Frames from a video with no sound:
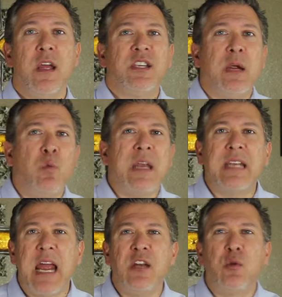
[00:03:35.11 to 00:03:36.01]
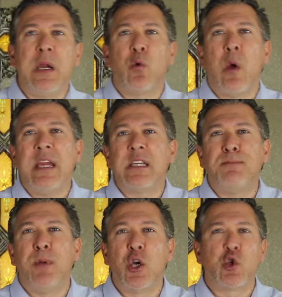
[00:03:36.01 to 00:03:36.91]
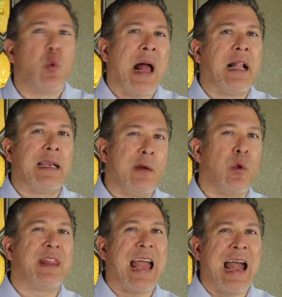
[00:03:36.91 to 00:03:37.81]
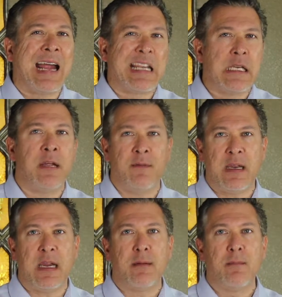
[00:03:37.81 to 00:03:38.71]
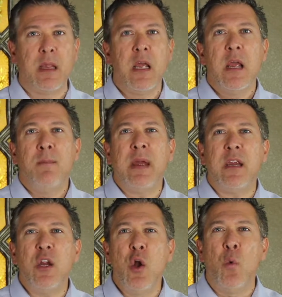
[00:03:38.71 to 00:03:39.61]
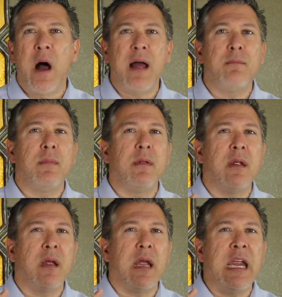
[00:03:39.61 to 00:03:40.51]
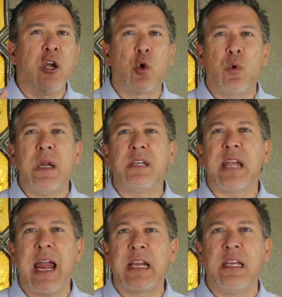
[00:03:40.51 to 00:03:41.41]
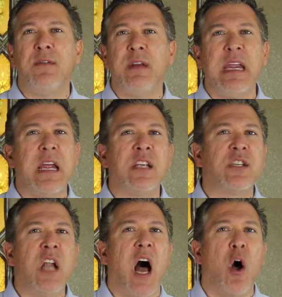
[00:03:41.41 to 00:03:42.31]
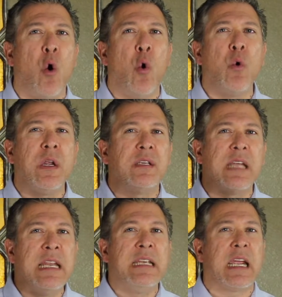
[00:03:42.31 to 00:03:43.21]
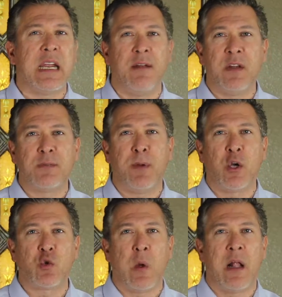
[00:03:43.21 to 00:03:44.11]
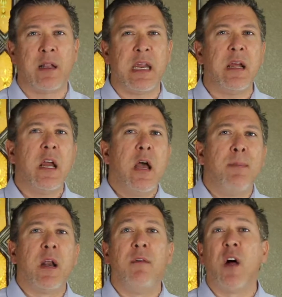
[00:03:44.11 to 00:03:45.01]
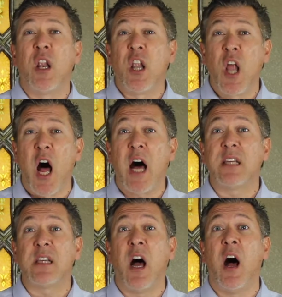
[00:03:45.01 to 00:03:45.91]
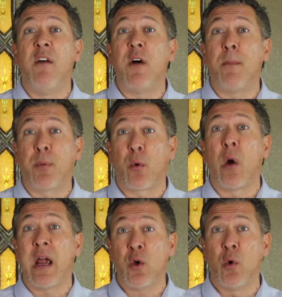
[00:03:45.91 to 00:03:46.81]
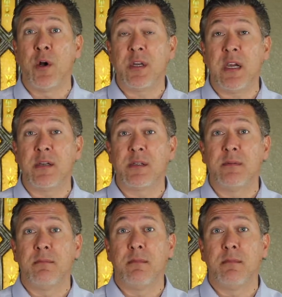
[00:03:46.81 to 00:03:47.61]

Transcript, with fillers: See, we tend to equate spirituality with activity. But you know what? Increased activity is not always indicative of spirituality, but of a loss of priorities.